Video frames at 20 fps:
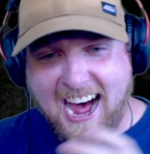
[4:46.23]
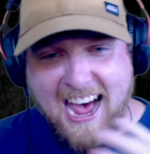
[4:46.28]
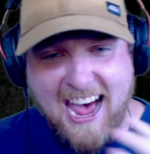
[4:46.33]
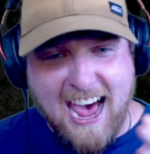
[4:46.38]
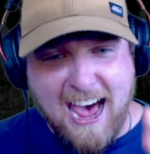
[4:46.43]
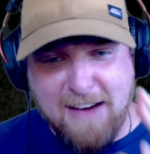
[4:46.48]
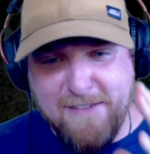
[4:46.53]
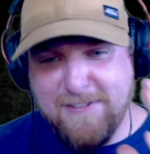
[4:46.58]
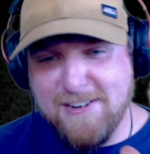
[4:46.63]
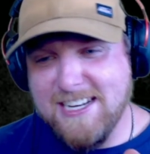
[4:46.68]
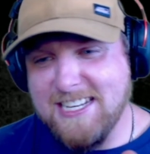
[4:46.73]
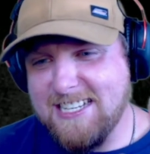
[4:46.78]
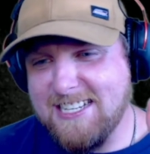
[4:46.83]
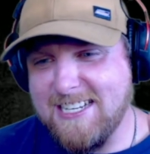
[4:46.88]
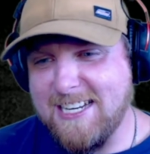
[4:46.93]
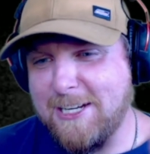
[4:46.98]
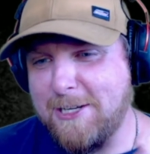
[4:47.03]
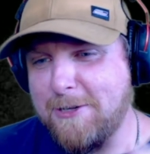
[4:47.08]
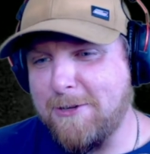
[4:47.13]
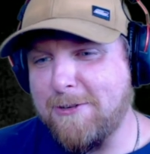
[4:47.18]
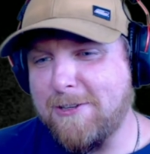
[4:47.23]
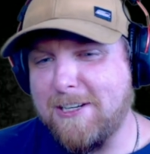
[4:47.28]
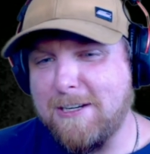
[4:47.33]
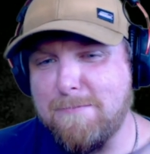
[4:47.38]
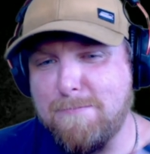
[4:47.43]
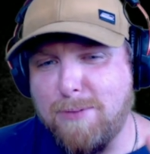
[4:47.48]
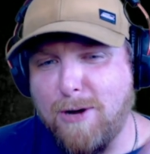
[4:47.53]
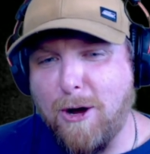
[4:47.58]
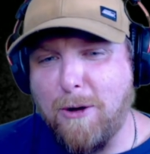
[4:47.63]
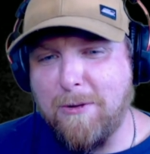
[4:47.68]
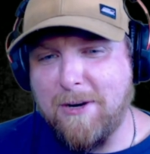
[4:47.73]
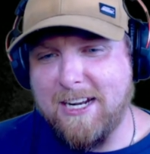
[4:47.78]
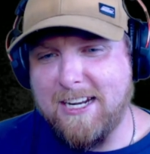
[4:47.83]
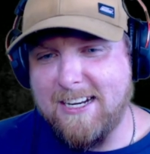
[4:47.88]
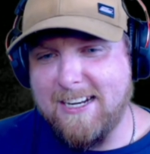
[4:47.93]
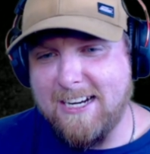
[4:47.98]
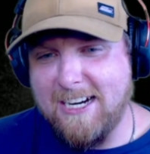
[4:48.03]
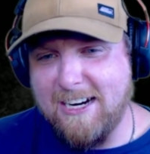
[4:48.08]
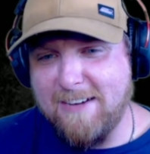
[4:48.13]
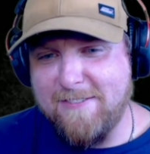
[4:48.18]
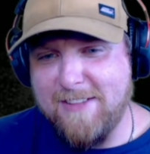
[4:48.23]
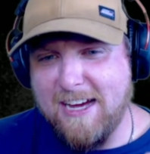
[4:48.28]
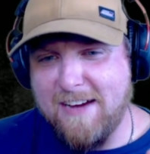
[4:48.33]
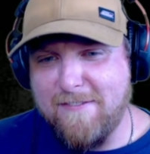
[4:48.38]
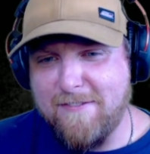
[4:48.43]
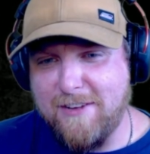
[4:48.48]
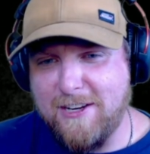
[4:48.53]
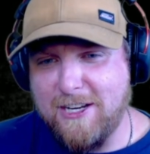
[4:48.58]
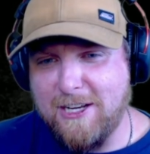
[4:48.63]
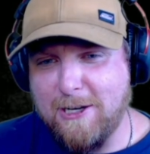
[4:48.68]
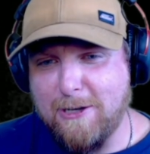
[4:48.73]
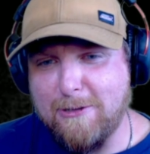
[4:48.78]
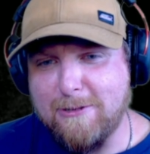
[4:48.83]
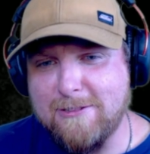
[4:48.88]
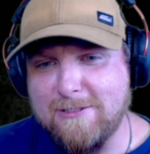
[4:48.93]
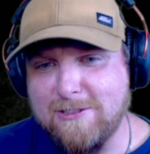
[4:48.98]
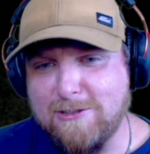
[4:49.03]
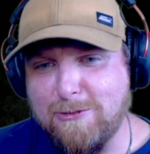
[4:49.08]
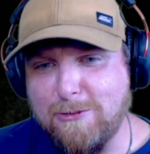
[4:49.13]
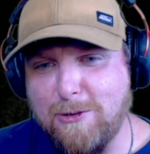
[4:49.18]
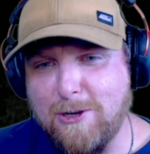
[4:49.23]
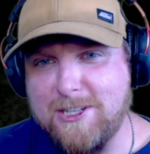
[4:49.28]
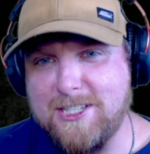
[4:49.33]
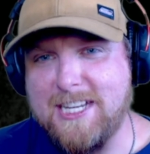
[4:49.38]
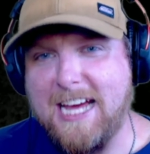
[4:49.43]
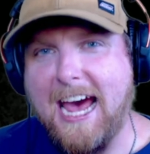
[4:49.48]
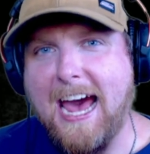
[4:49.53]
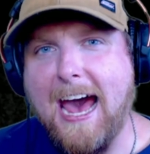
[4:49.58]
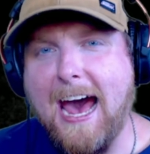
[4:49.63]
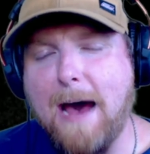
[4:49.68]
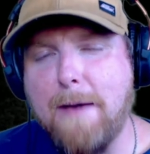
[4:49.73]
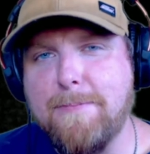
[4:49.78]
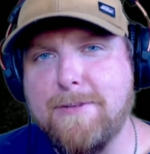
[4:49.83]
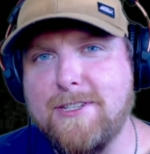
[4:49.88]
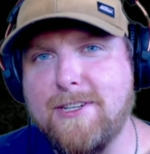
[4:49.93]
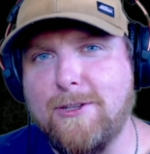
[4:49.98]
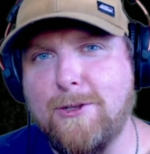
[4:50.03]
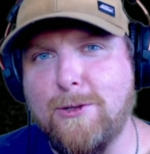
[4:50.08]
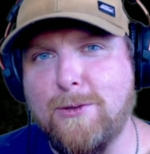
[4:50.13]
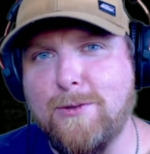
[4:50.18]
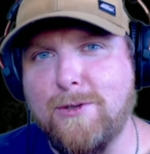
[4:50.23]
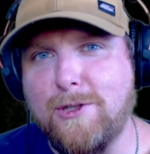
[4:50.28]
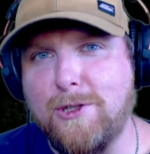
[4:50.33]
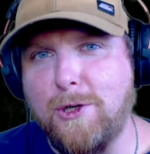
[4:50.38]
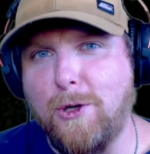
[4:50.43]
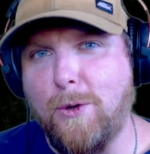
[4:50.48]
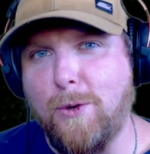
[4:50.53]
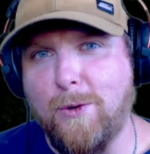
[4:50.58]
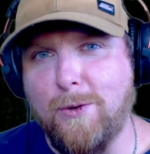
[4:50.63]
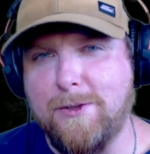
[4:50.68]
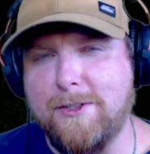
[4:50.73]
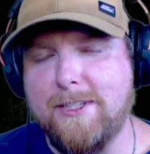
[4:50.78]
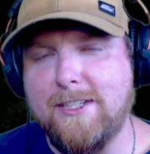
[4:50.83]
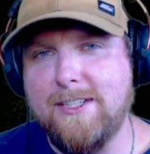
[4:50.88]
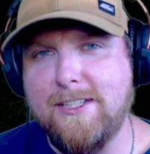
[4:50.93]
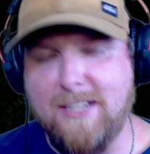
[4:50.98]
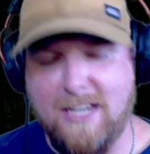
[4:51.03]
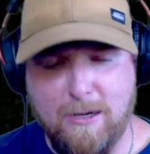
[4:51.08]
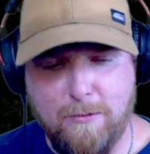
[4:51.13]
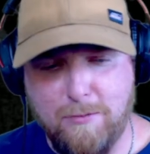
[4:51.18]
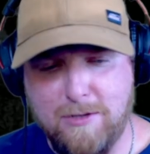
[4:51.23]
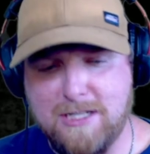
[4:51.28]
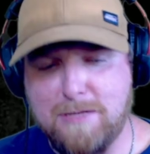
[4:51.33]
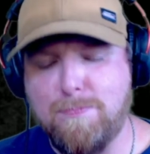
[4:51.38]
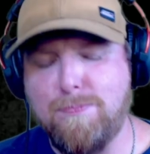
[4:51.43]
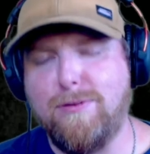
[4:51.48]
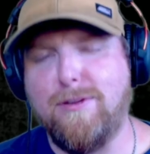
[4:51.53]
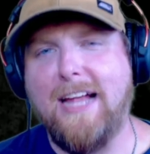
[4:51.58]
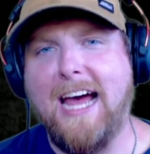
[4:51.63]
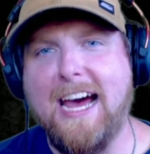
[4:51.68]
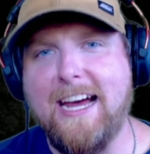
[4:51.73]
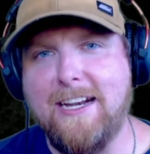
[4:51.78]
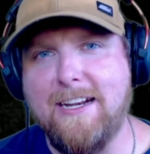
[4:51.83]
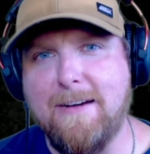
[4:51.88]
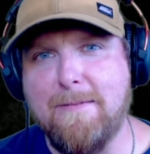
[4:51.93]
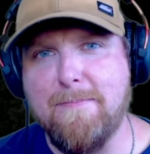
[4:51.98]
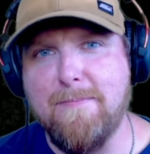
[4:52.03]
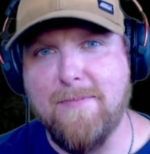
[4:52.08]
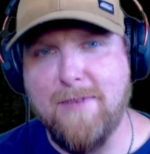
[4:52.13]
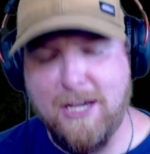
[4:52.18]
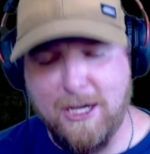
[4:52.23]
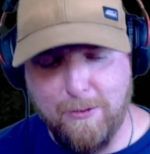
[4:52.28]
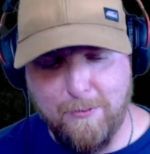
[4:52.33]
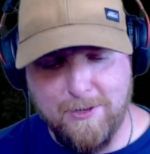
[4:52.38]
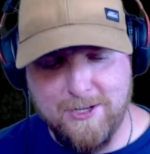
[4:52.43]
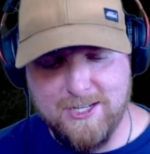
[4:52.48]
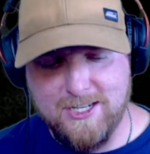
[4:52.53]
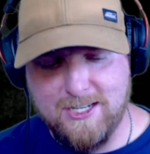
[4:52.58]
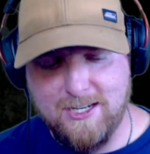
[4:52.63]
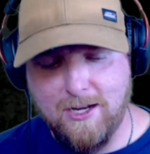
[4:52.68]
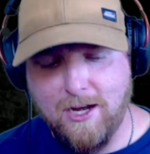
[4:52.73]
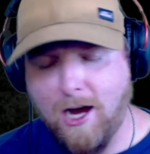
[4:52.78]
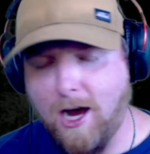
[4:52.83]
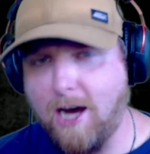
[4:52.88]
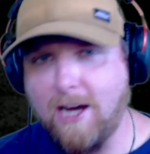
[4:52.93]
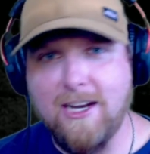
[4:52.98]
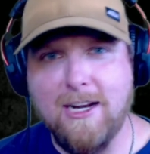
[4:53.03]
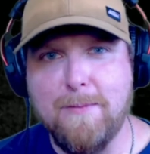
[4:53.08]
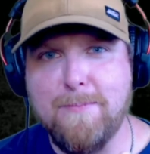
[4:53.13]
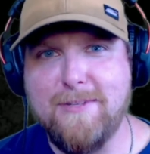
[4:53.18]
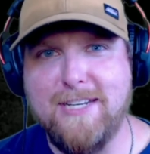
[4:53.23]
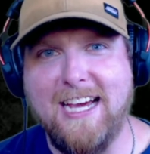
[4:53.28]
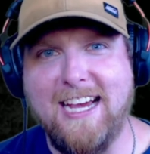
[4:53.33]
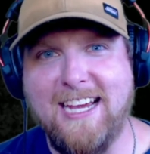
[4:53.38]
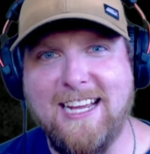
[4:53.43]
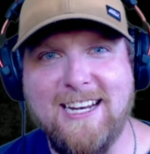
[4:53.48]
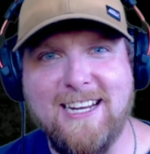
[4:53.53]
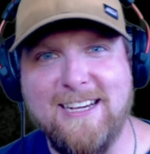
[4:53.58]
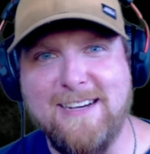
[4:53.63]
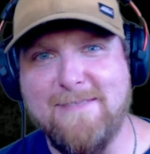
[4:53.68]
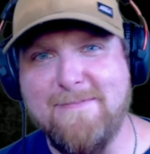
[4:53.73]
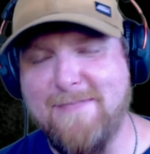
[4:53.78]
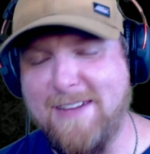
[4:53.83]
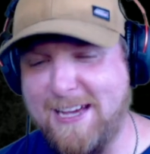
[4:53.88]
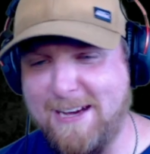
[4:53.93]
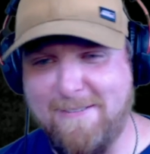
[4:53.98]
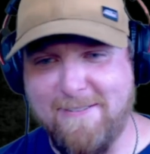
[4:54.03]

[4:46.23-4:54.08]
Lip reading: Every single component of that video was absolute gold. It was platinum. It was unobtainium.